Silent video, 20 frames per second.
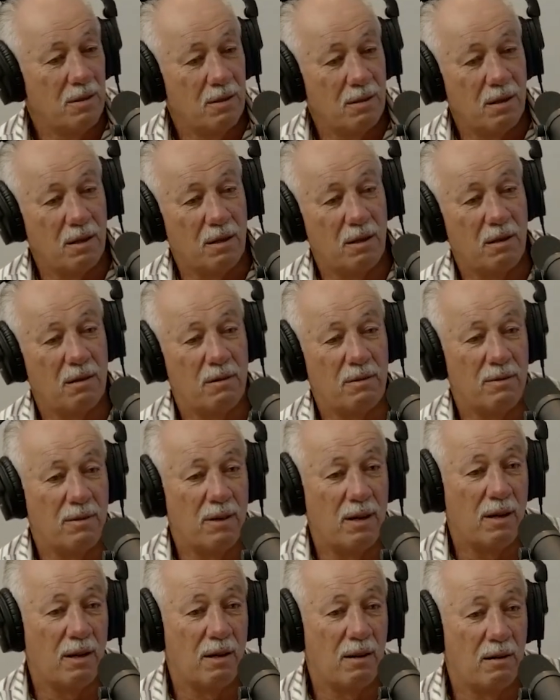And
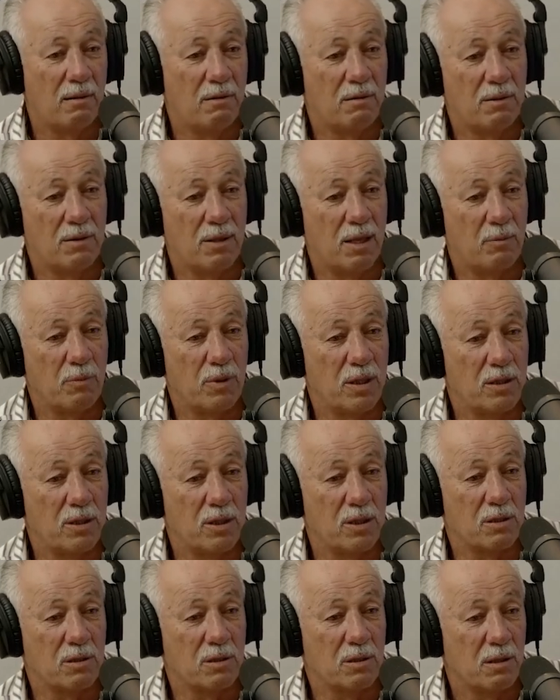then we'd
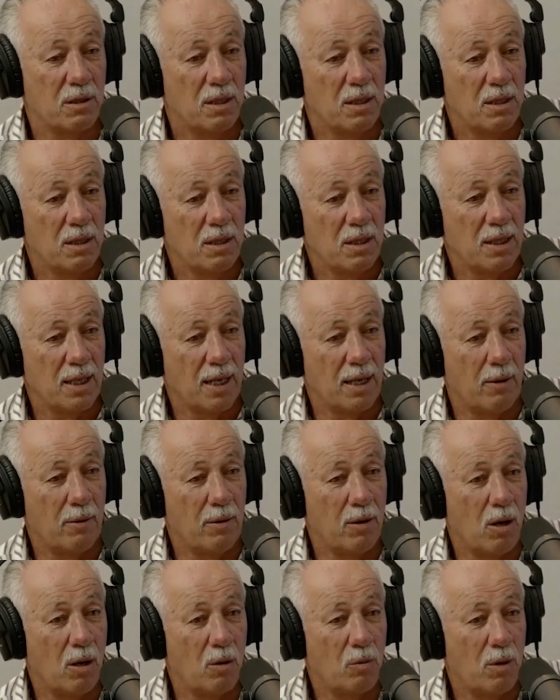just, you
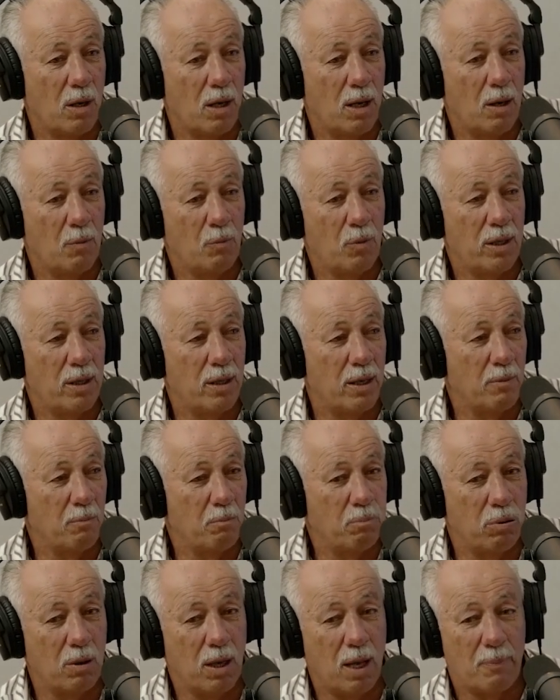know, and we
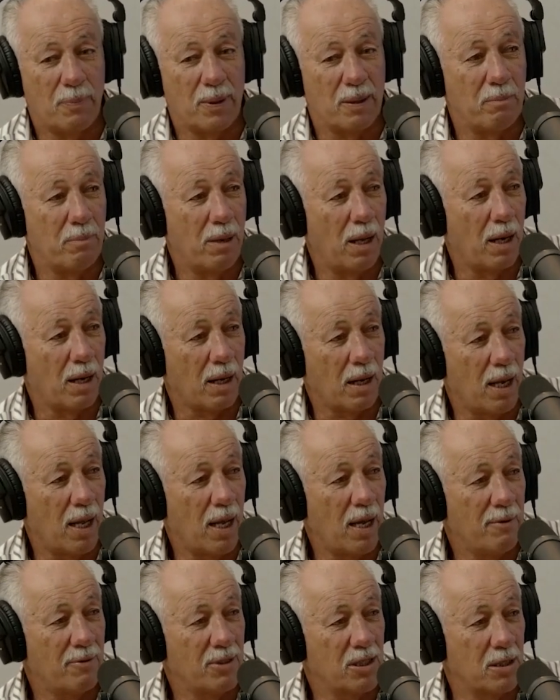didn't pull up in
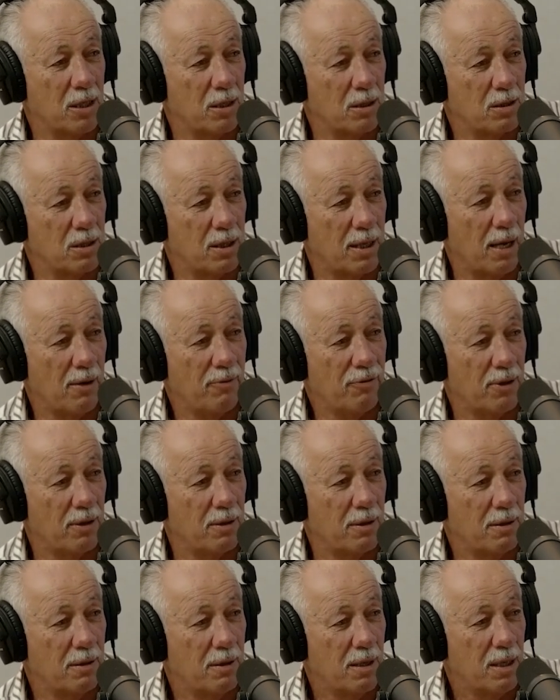balaclavas and stuff
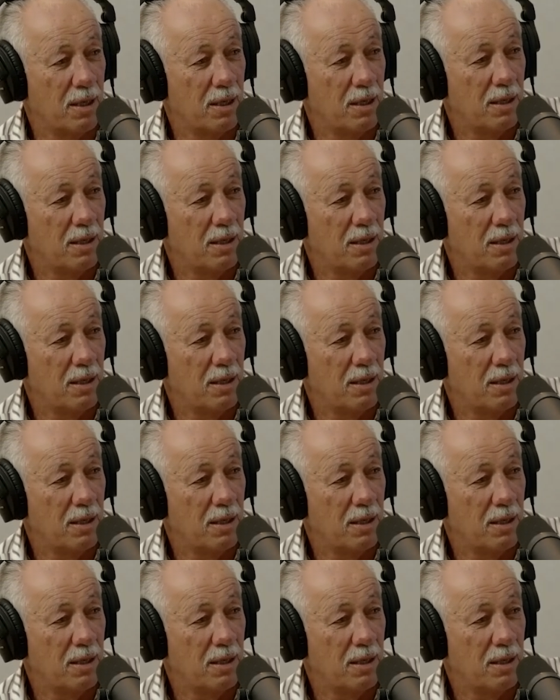and